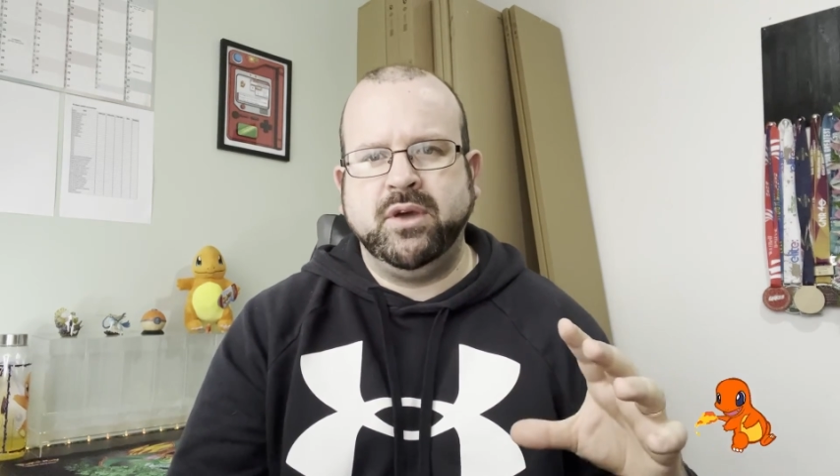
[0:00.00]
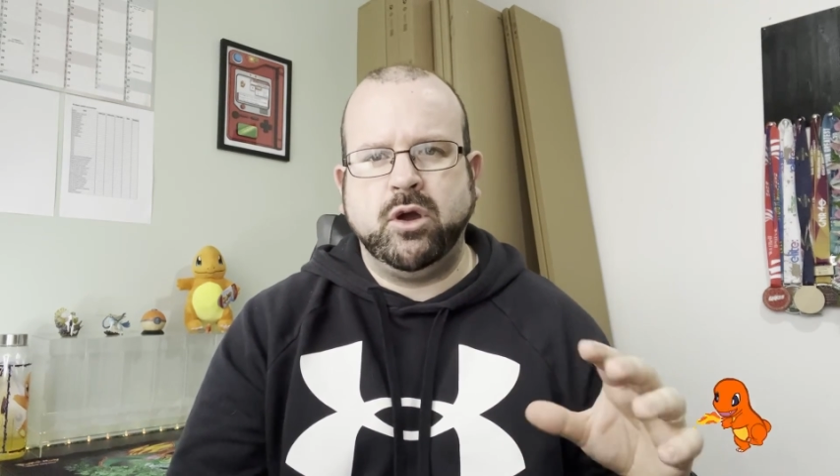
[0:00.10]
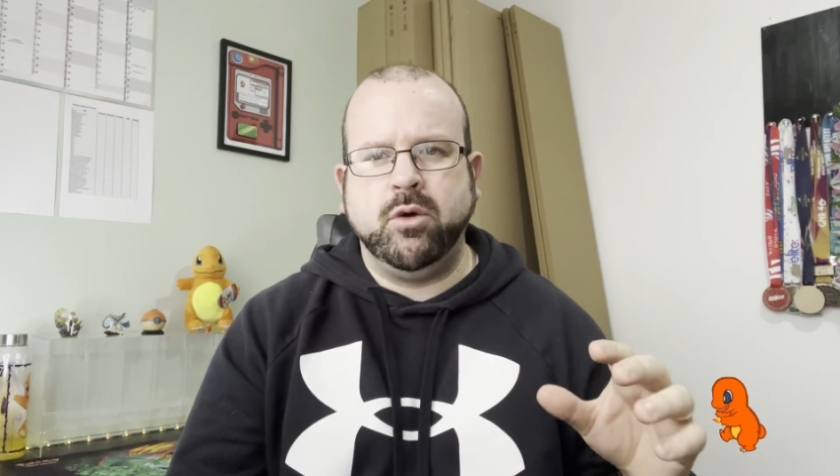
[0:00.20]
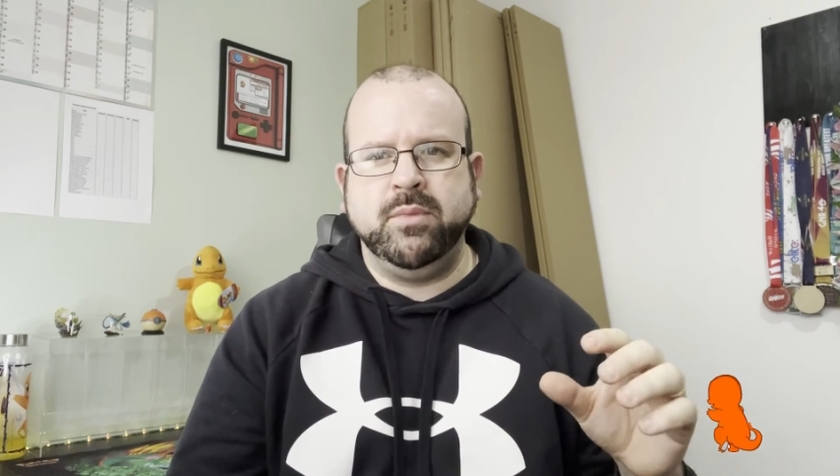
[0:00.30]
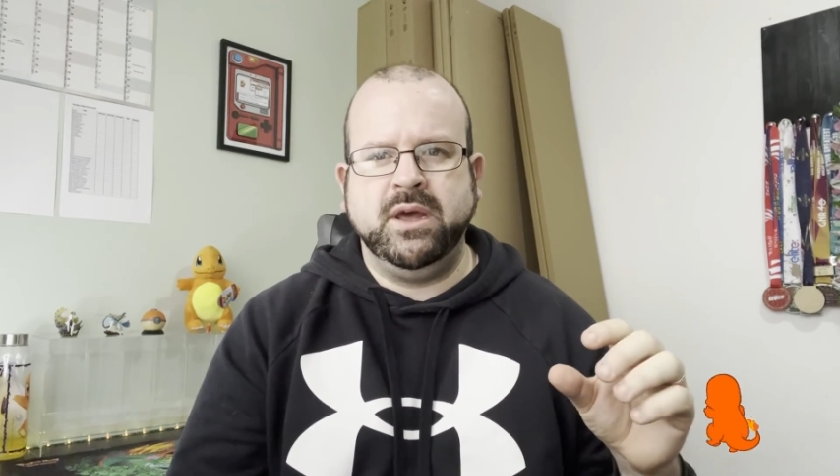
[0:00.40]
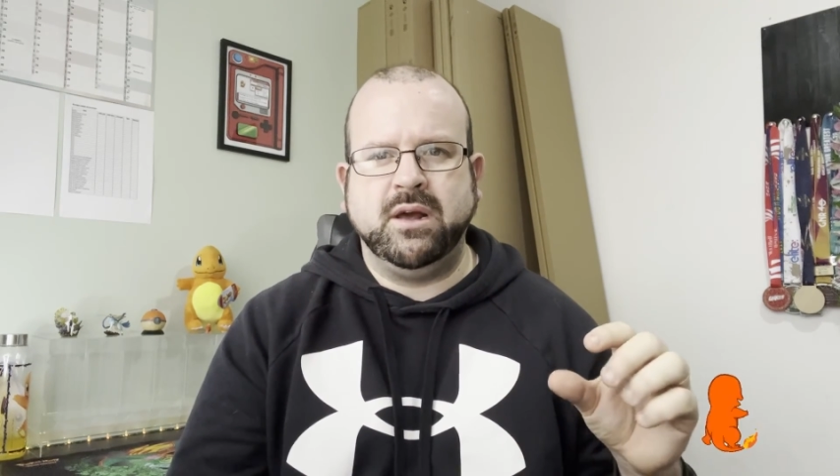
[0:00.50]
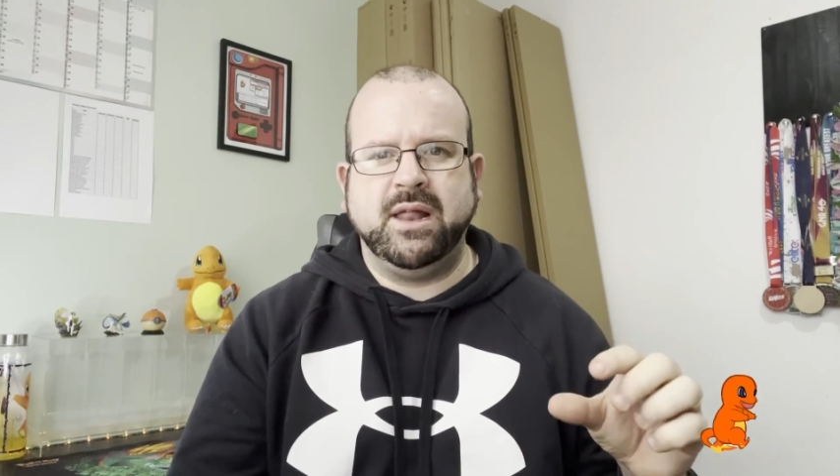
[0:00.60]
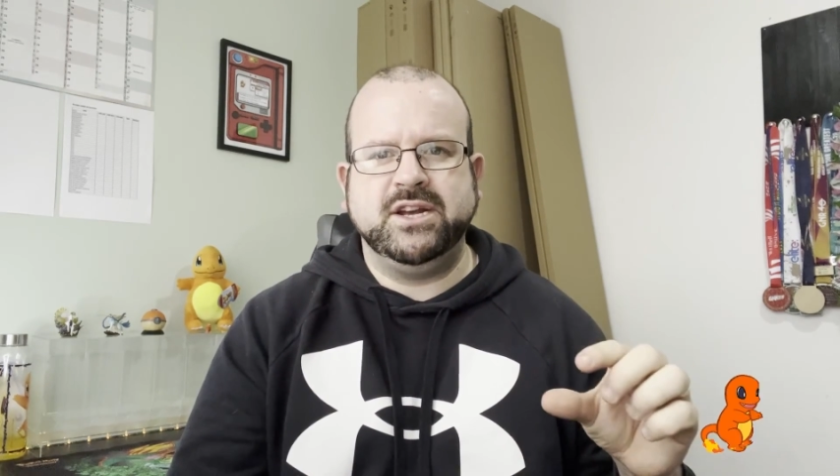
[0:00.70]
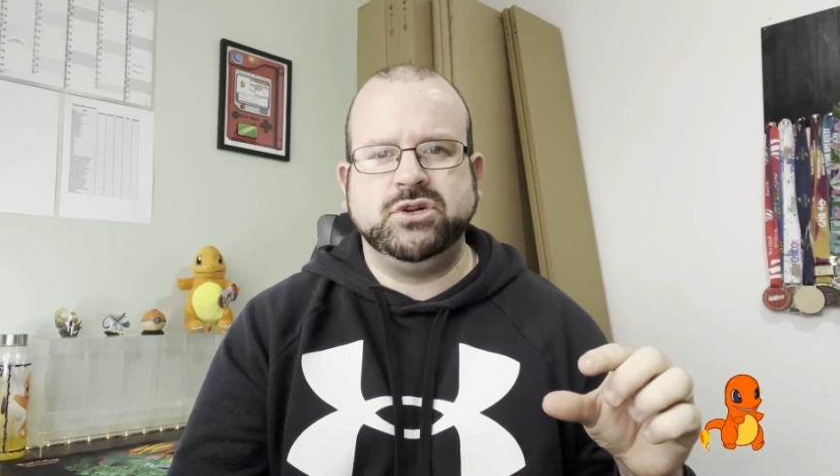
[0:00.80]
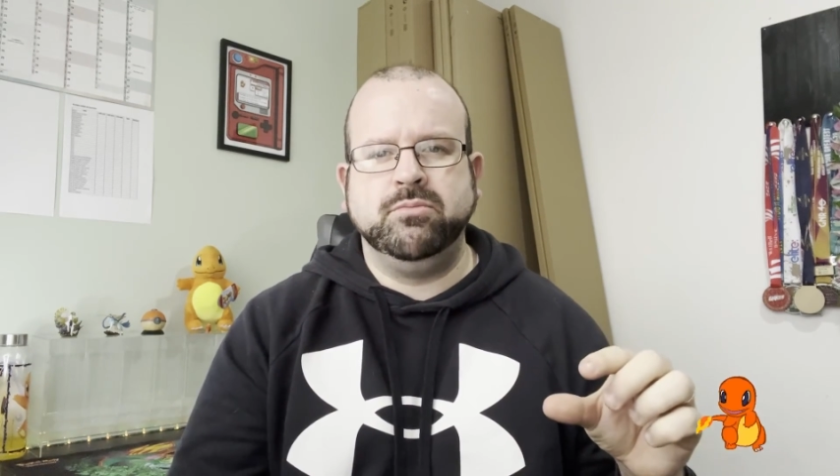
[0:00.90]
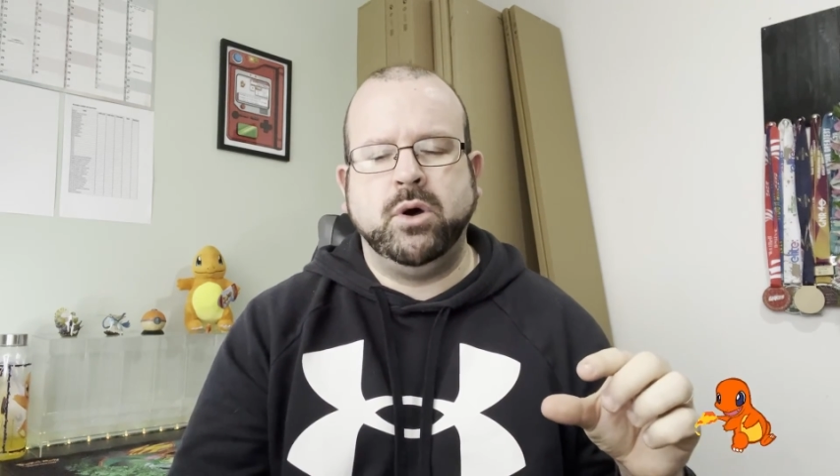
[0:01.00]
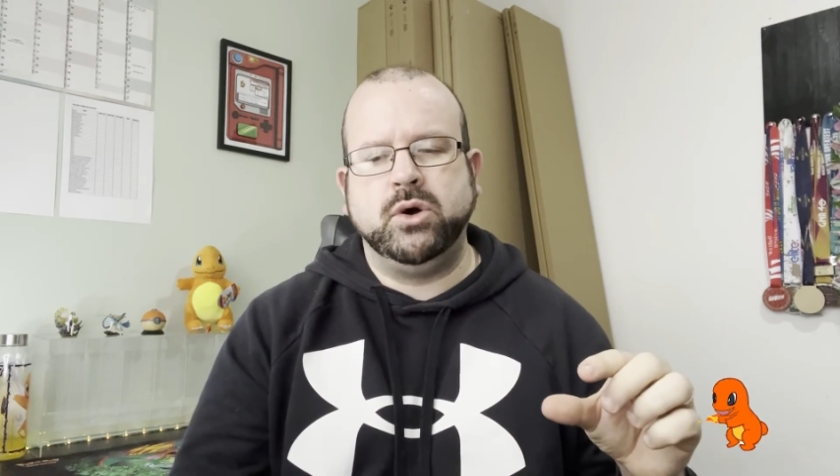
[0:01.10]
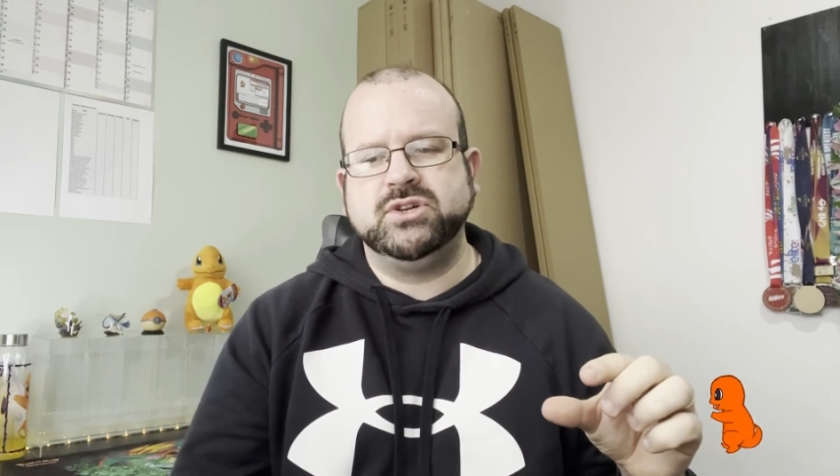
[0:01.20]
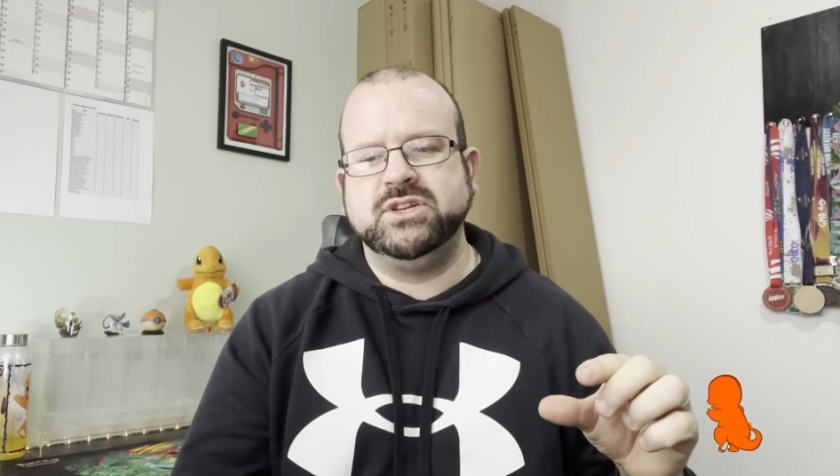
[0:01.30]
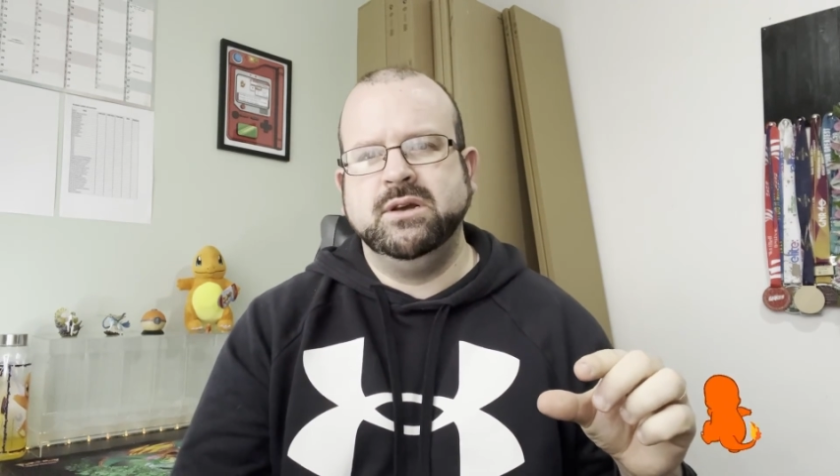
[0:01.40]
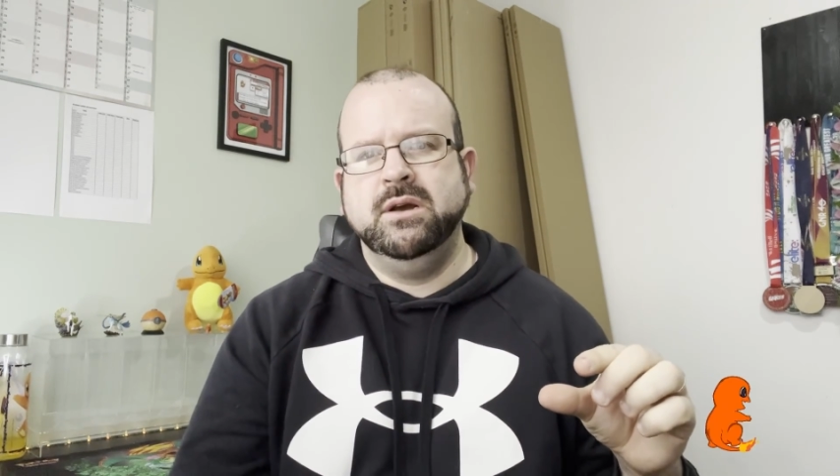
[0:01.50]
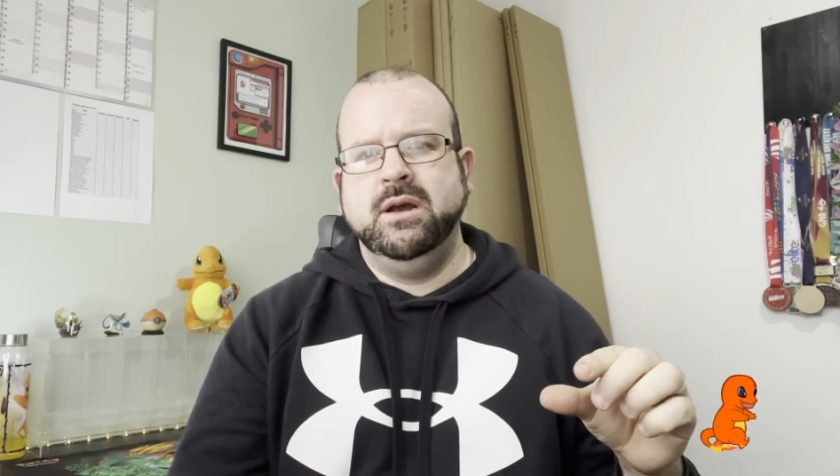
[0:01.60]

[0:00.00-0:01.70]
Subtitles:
that come in a collection box